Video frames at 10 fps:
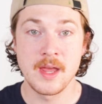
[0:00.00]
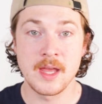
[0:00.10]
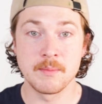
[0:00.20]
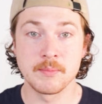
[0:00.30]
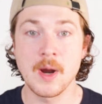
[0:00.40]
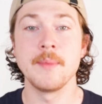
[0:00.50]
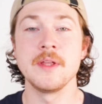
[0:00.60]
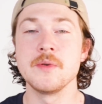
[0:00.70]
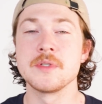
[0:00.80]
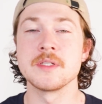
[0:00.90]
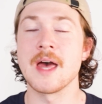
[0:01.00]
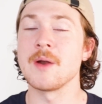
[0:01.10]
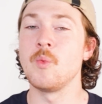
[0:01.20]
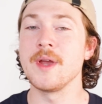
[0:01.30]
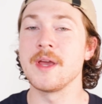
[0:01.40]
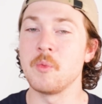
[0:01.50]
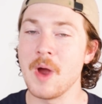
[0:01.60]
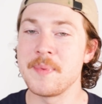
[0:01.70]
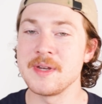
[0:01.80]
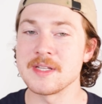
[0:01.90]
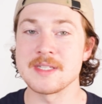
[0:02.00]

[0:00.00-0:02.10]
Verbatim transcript: It probably uses that wicked weapon to